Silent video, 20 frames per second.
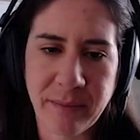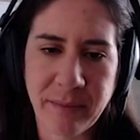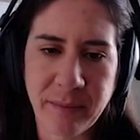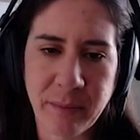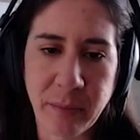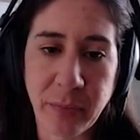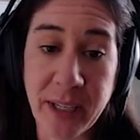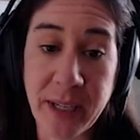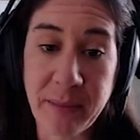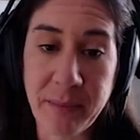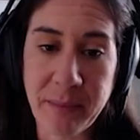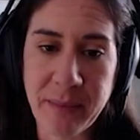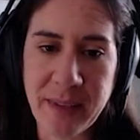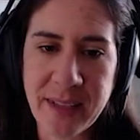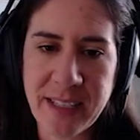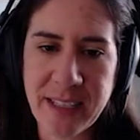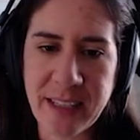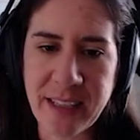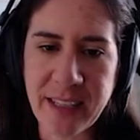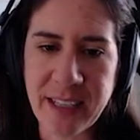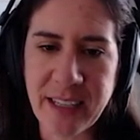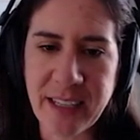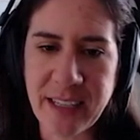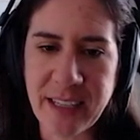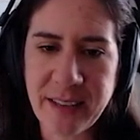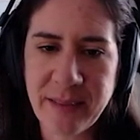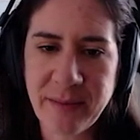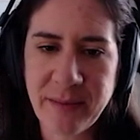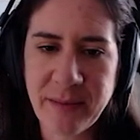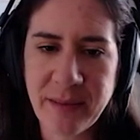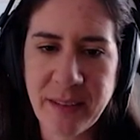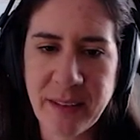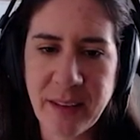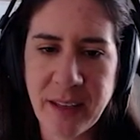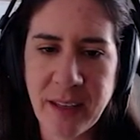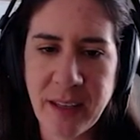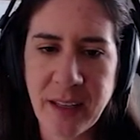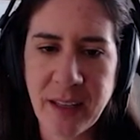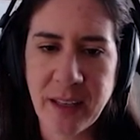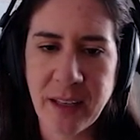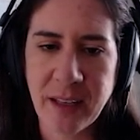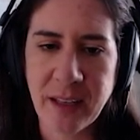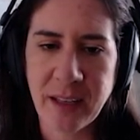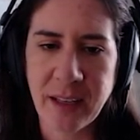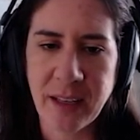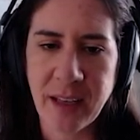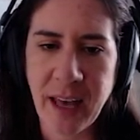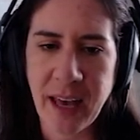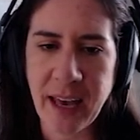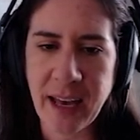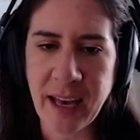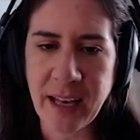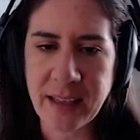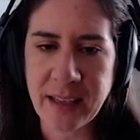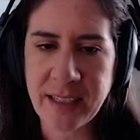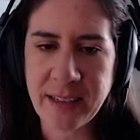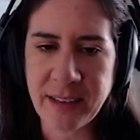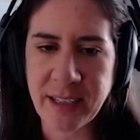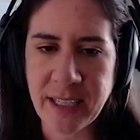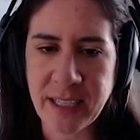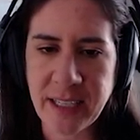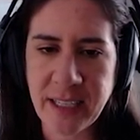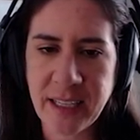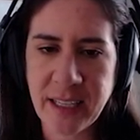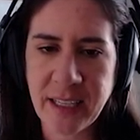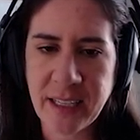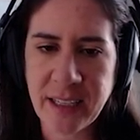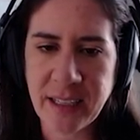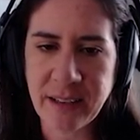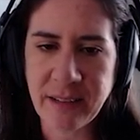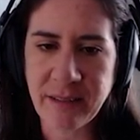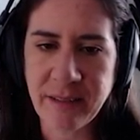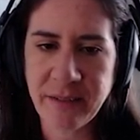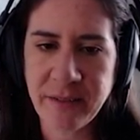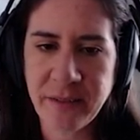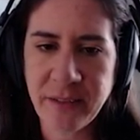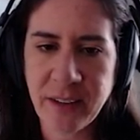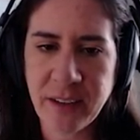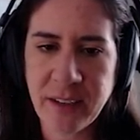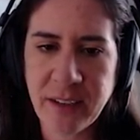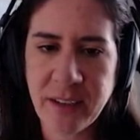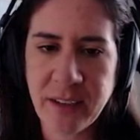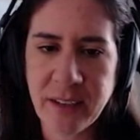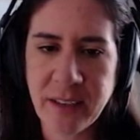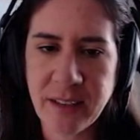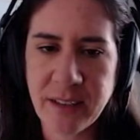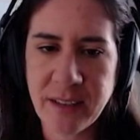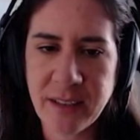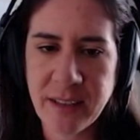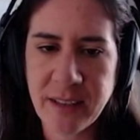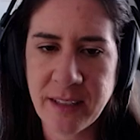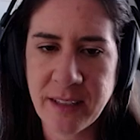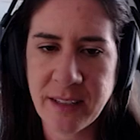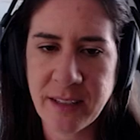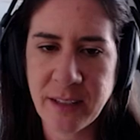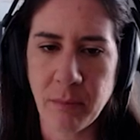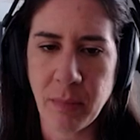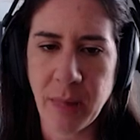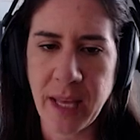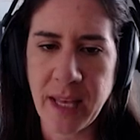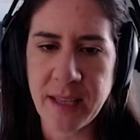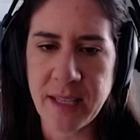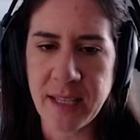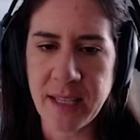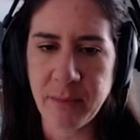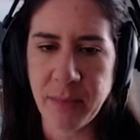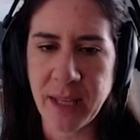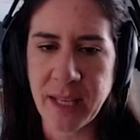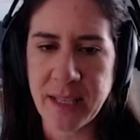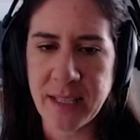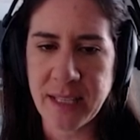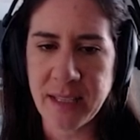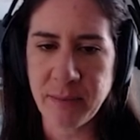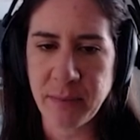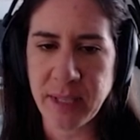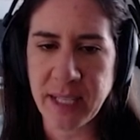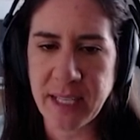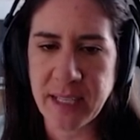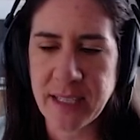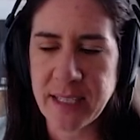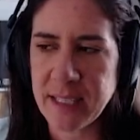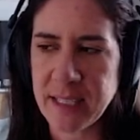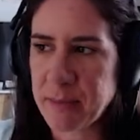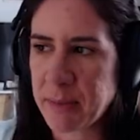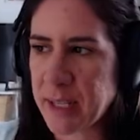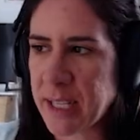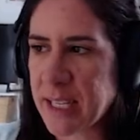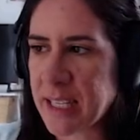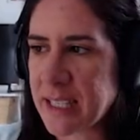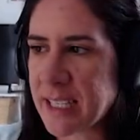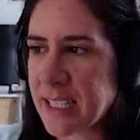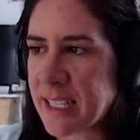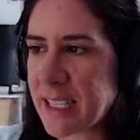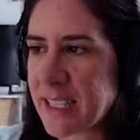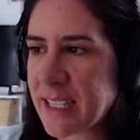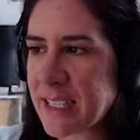brim to the hat right here in front. Blend it, blend it, blend it, blend it.